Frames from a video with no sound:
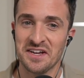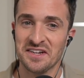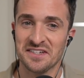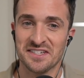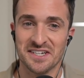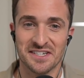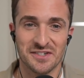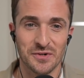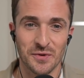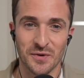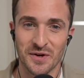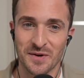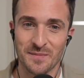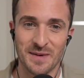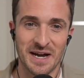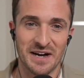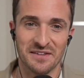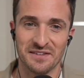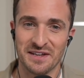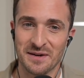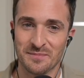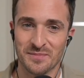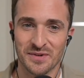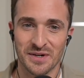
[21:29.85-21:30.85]
to talk
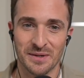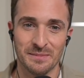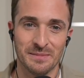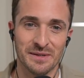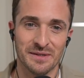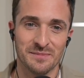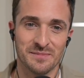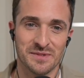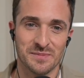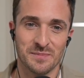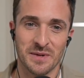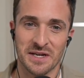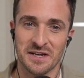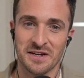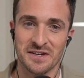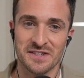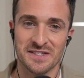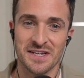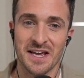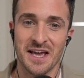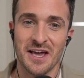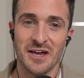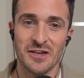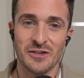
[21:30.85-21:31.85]
about their problems,
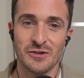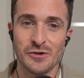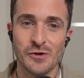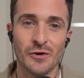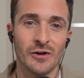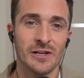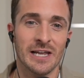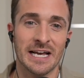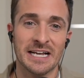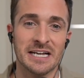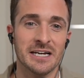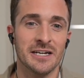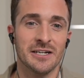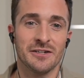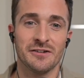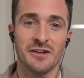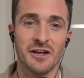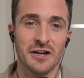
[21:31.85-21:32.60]
because you're like a,